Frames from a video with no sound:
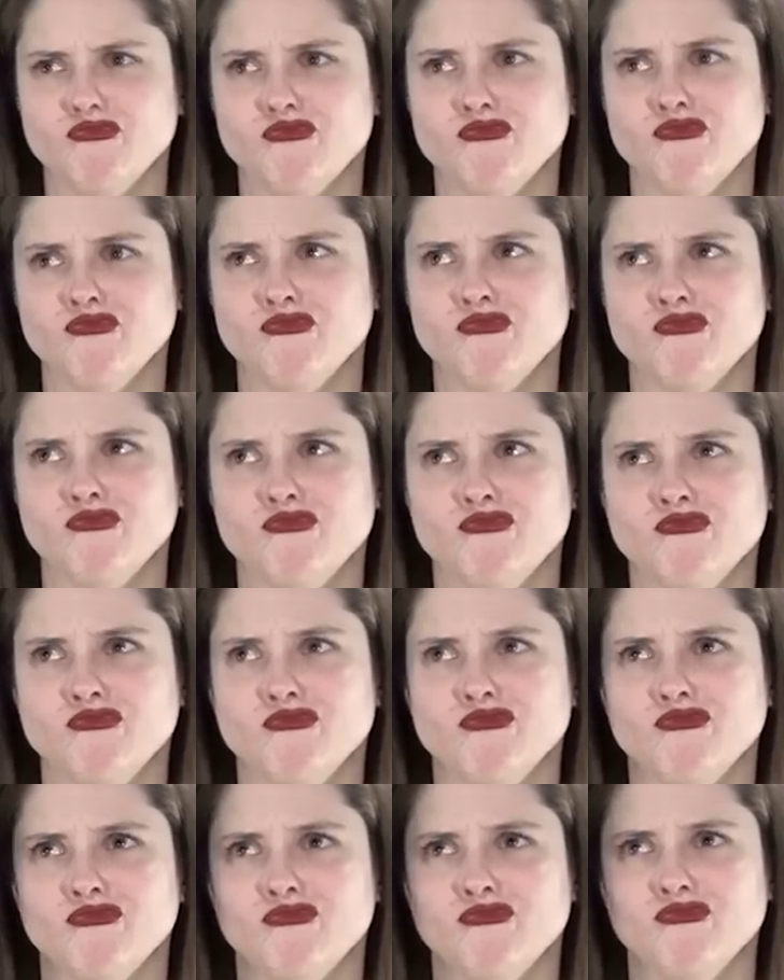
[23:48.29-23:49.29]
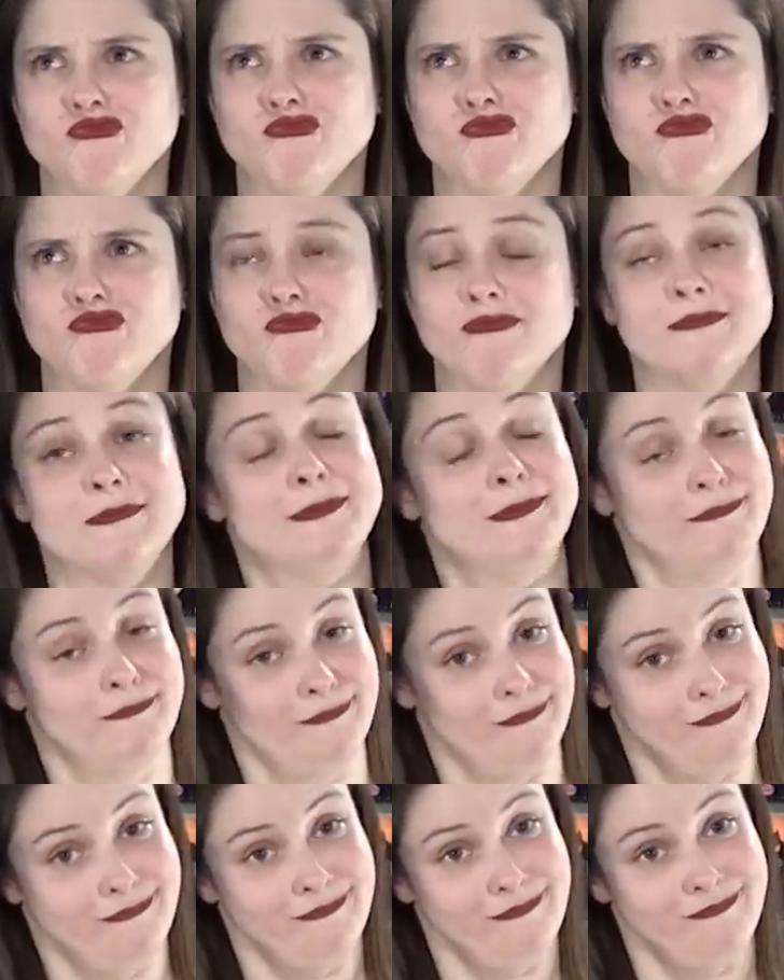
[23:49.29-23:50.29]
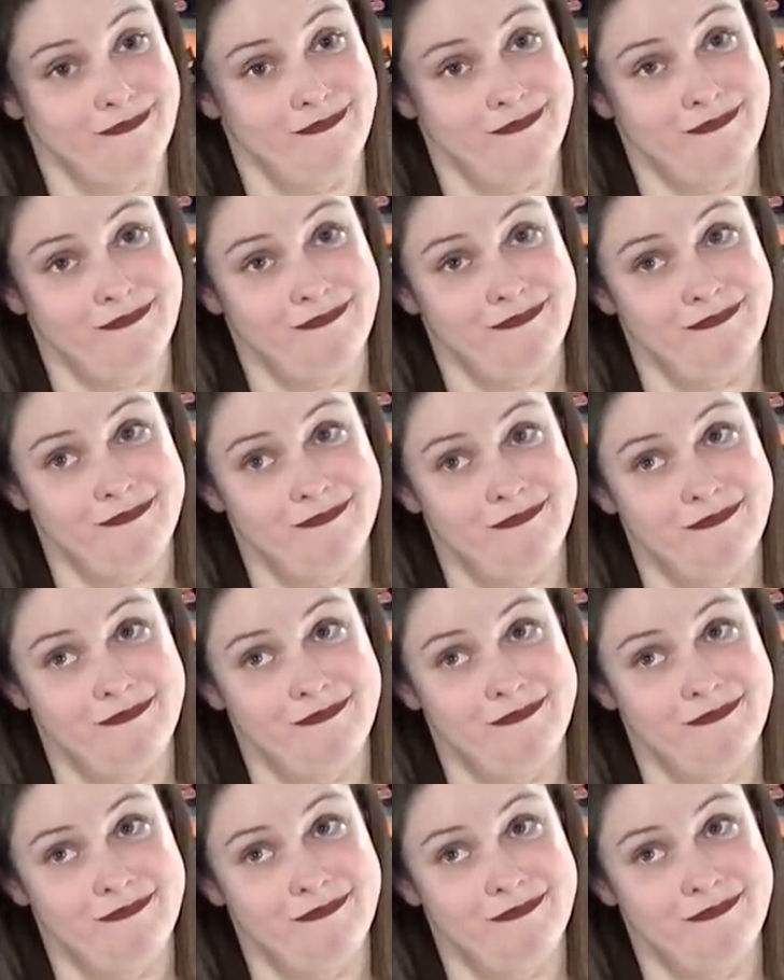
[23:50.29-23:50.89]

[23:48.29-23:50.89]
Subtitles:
[no speech]